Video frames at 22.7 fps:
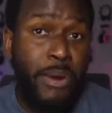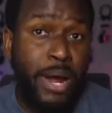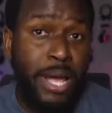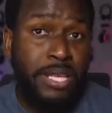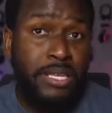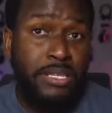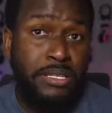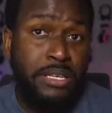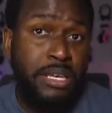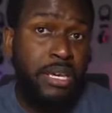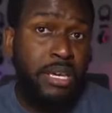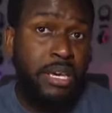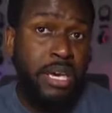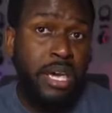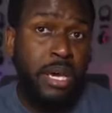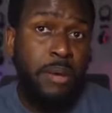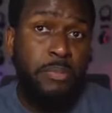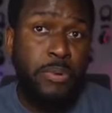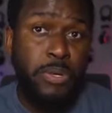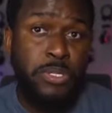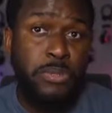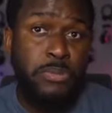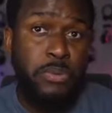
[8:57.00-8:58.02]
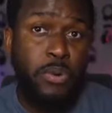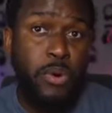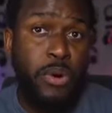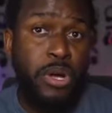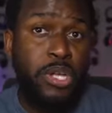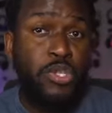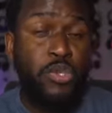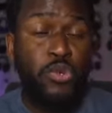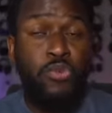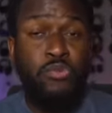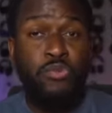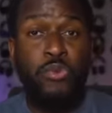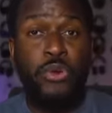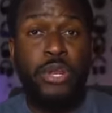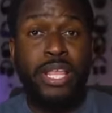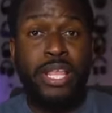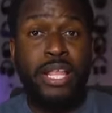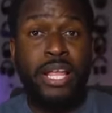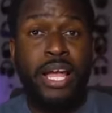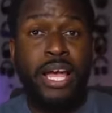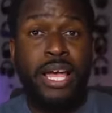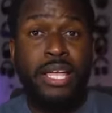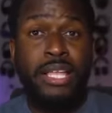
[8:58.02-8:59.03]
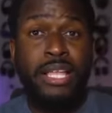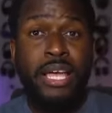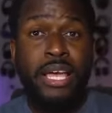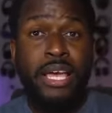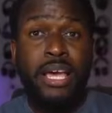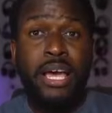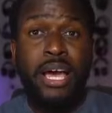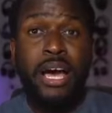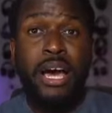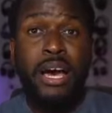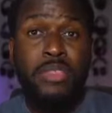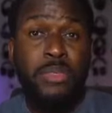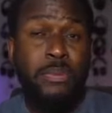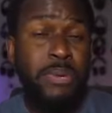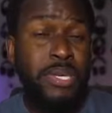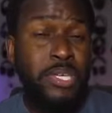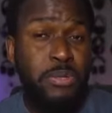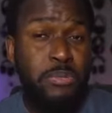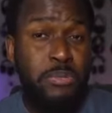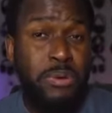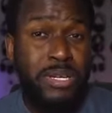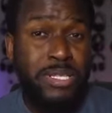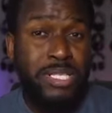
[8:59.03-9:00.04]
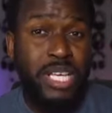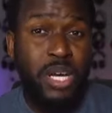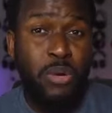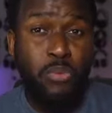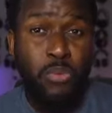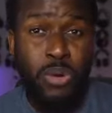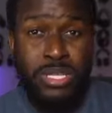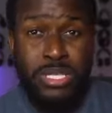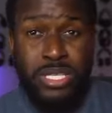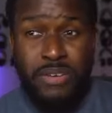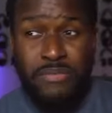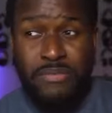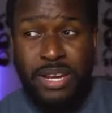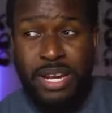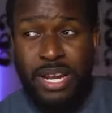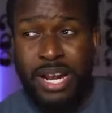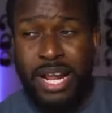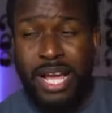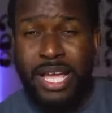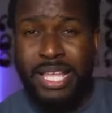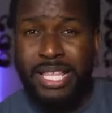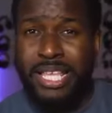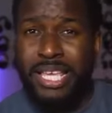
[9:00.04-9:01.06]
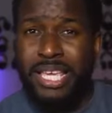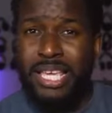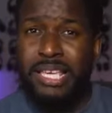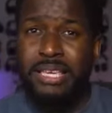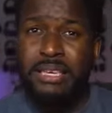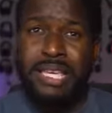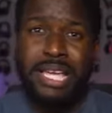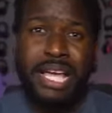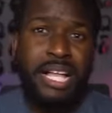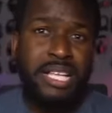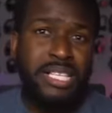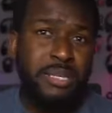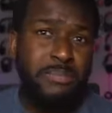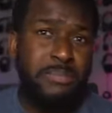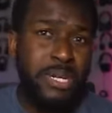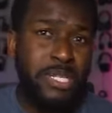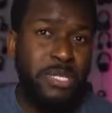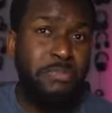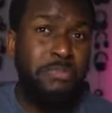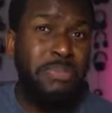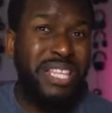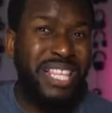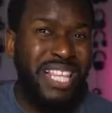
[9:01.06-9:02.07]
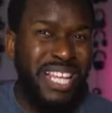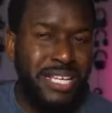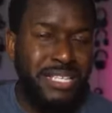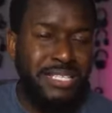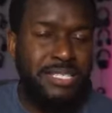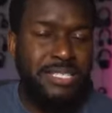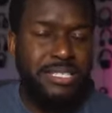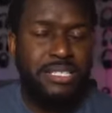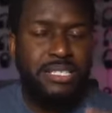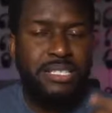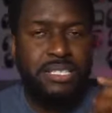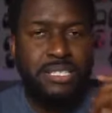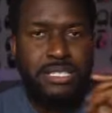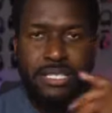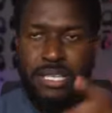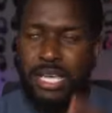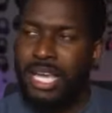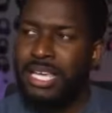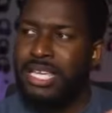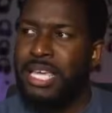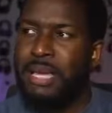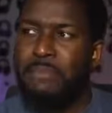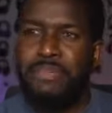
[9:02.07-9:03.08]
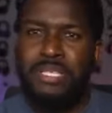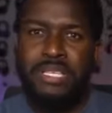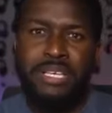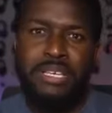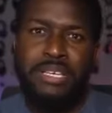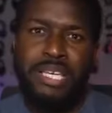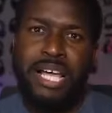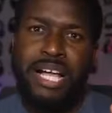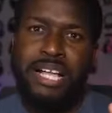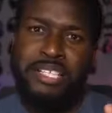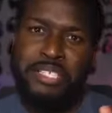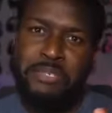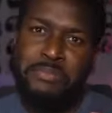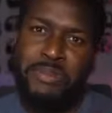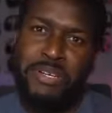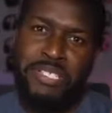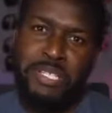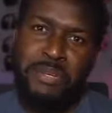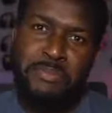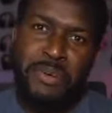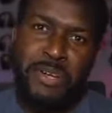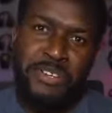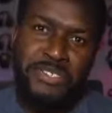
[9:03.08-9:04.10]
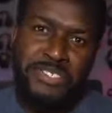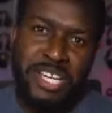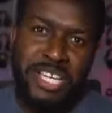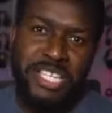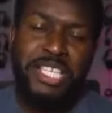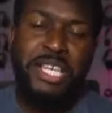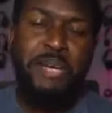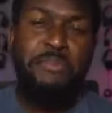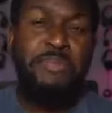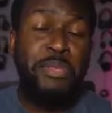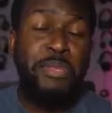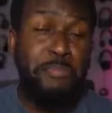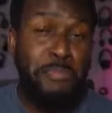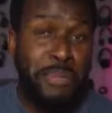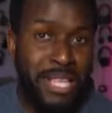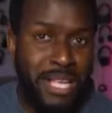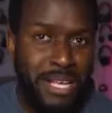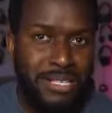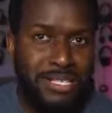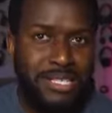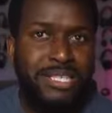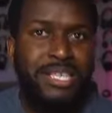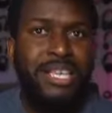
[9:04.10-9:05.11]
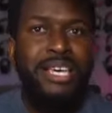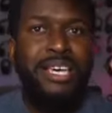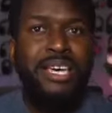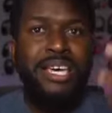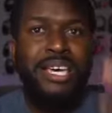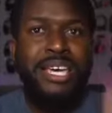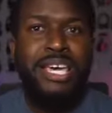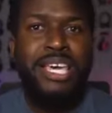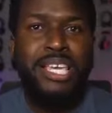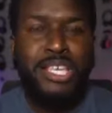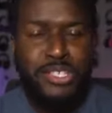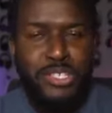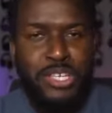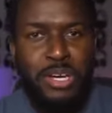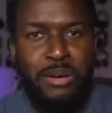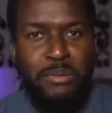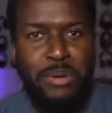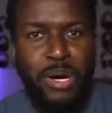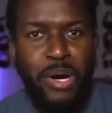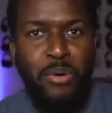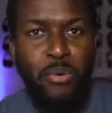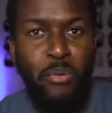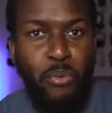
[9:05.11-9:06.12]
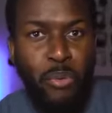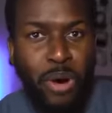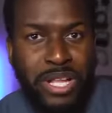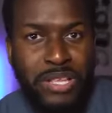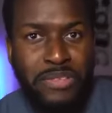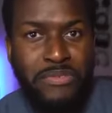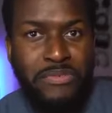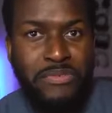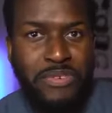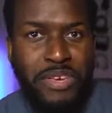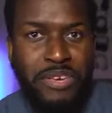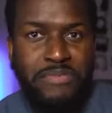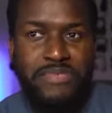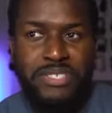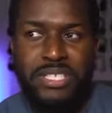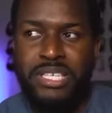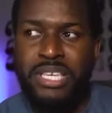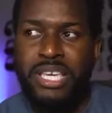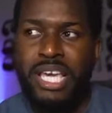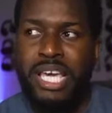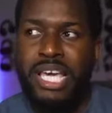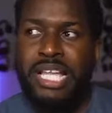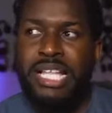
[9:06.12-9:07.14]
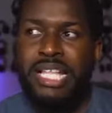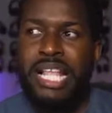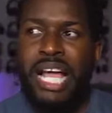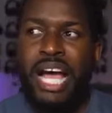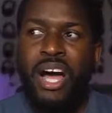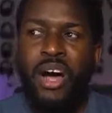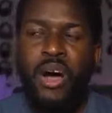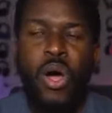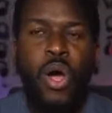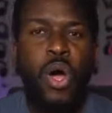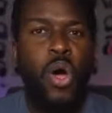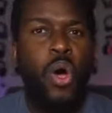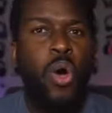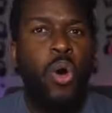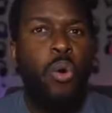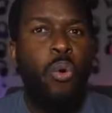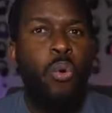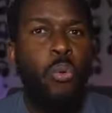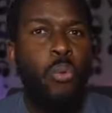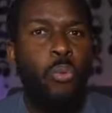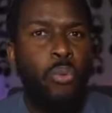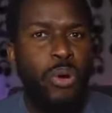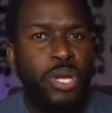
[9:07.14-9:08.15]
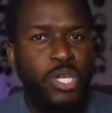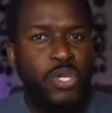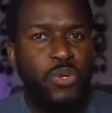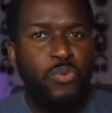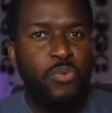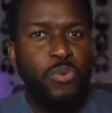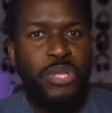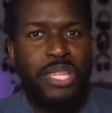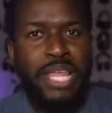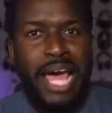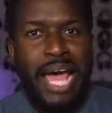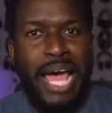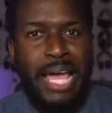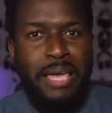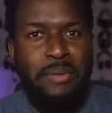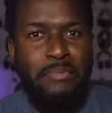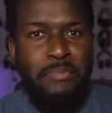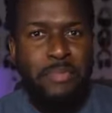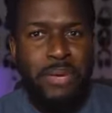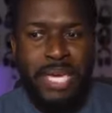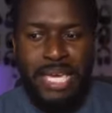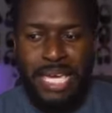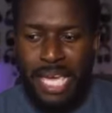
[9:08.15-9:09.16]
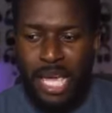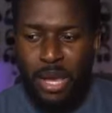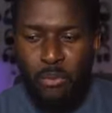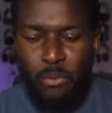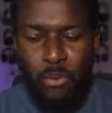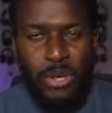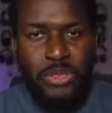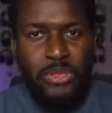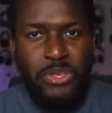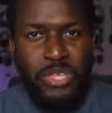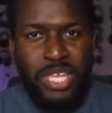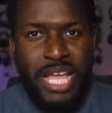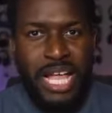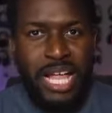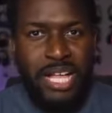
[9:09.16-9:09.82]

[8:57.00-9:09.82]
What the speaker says: priced, AirPods Pro at $249, the Pixel Buds at $179, the Galaxy Buds Plus, I kept saying Galaxy Buds, I apologize. The Plus is about $150. Now, which will I pick and where do the